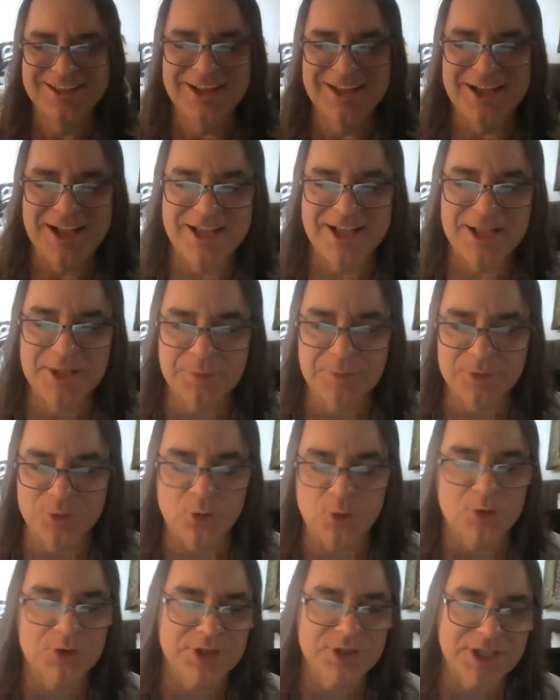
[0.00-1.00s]
I am
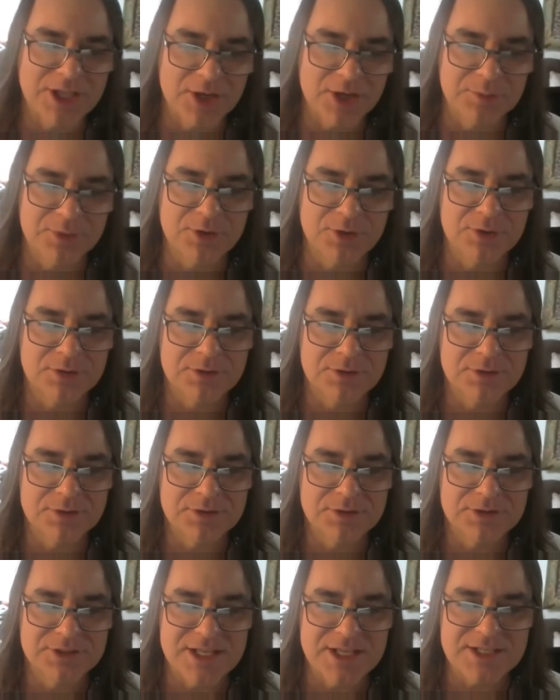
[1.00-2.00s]
Lord Guillermo
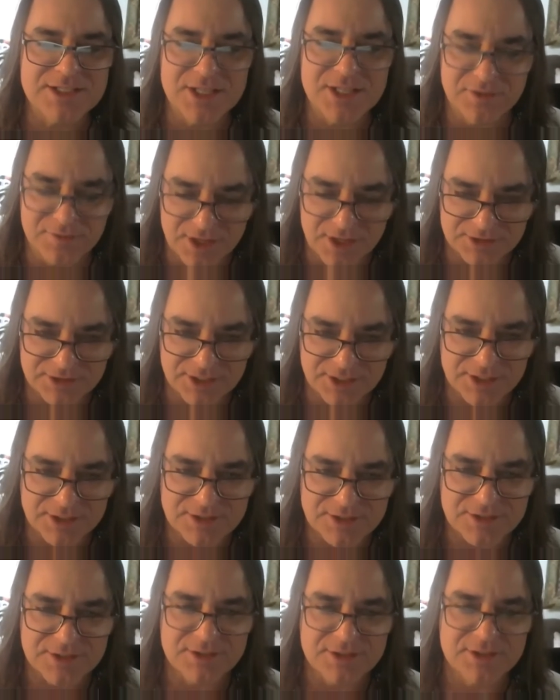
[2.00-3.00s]
de
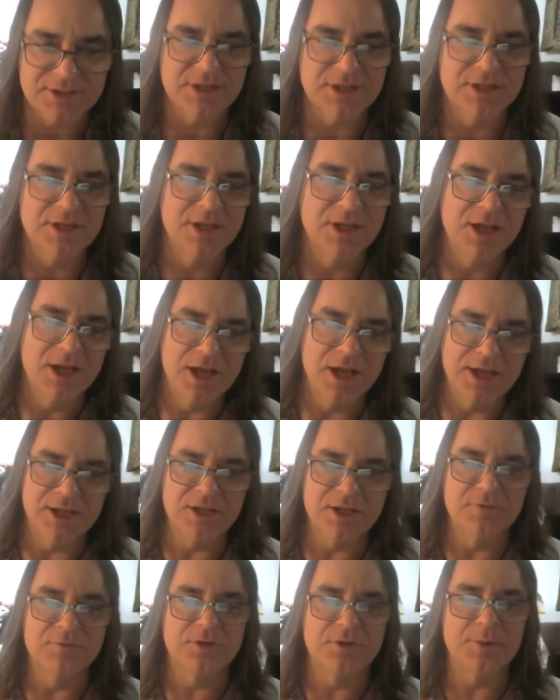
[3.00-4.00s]
Cervantes. I
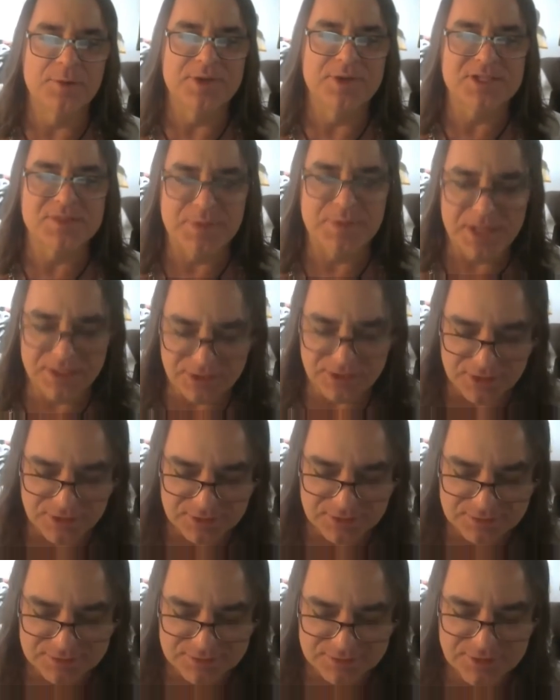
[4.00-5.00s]
come from España,
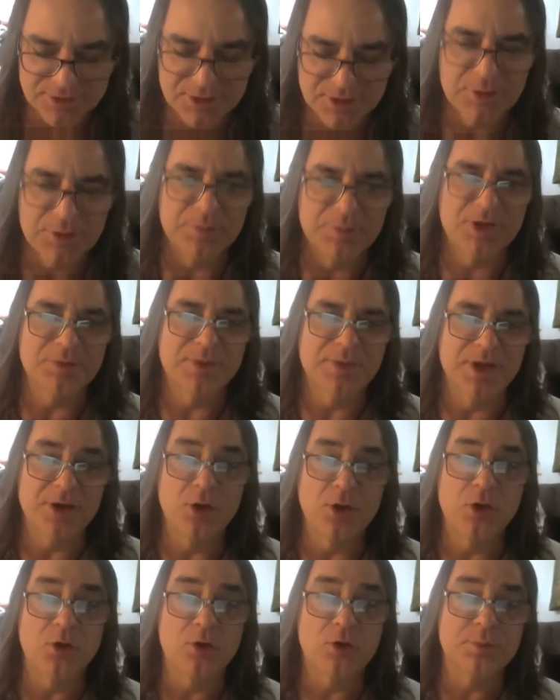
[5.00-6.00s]
but my
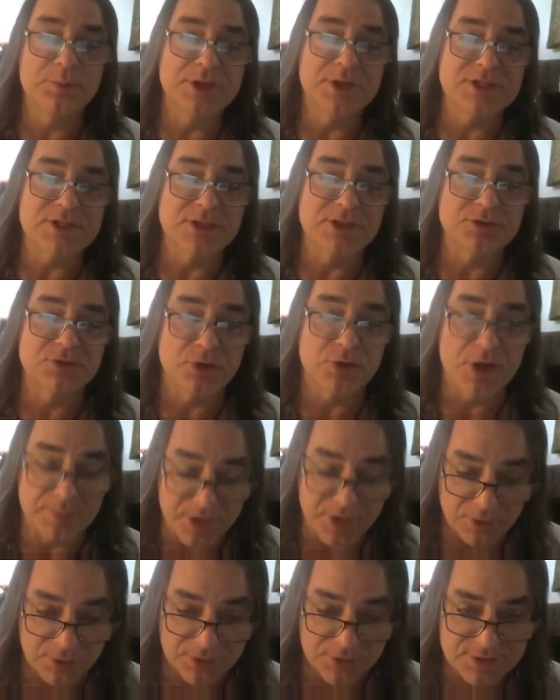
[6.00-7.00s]
home is in
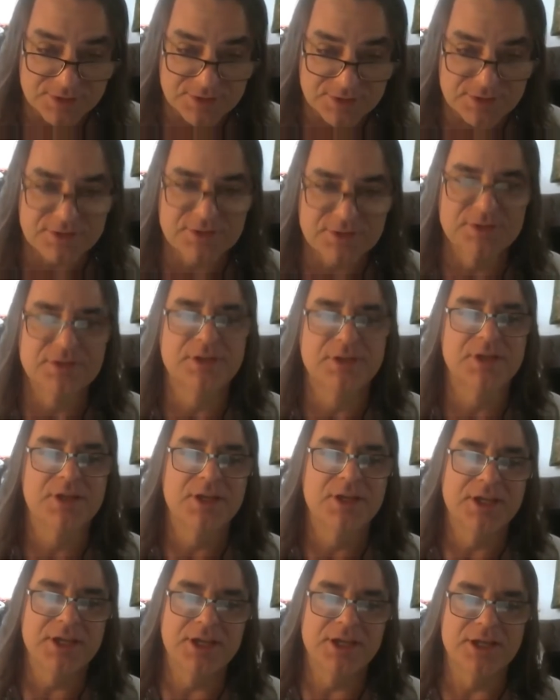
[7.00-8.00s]
Trimaris
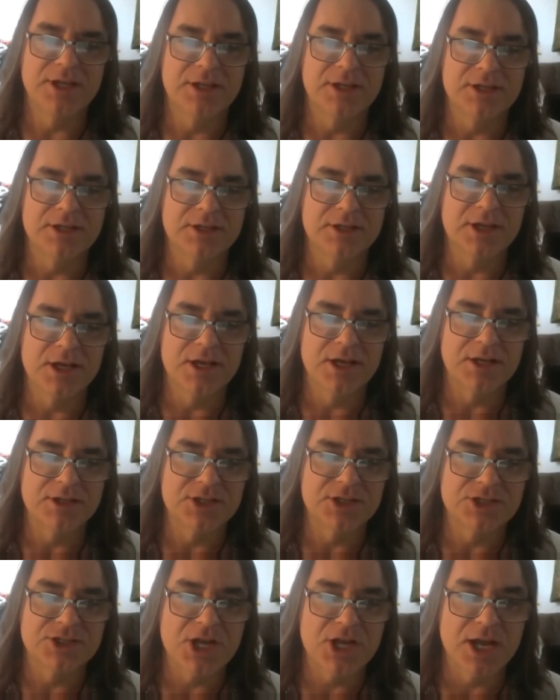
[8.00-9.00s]
in
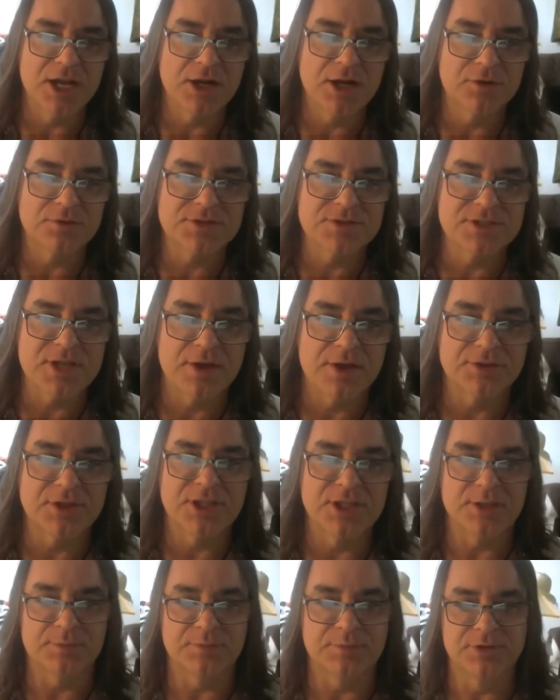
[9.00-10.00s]
the Shire of South
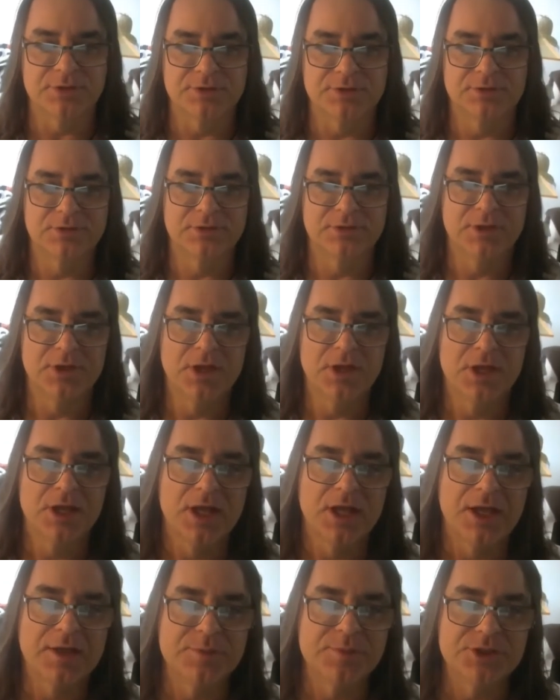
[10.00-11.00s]
Keep.
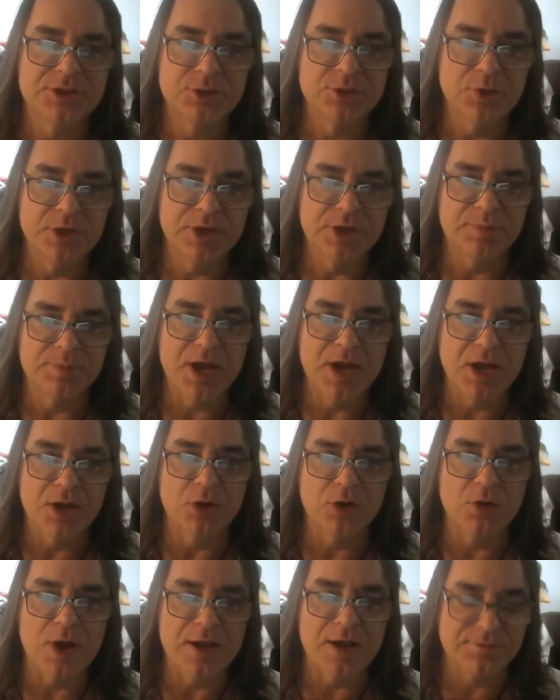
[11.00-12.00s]
I've been doing
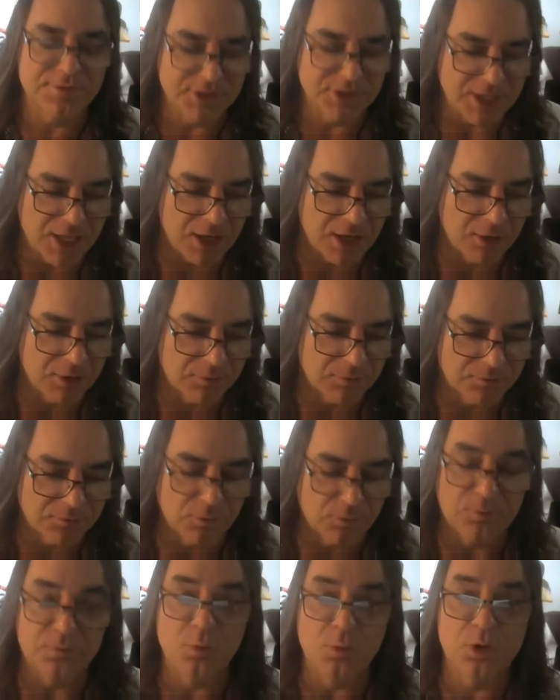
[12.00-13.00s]
pyrography now
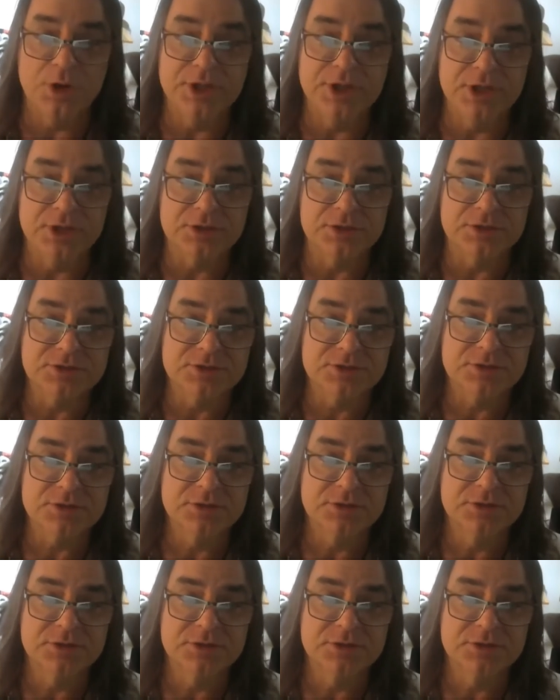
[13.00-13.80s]
for 4 years.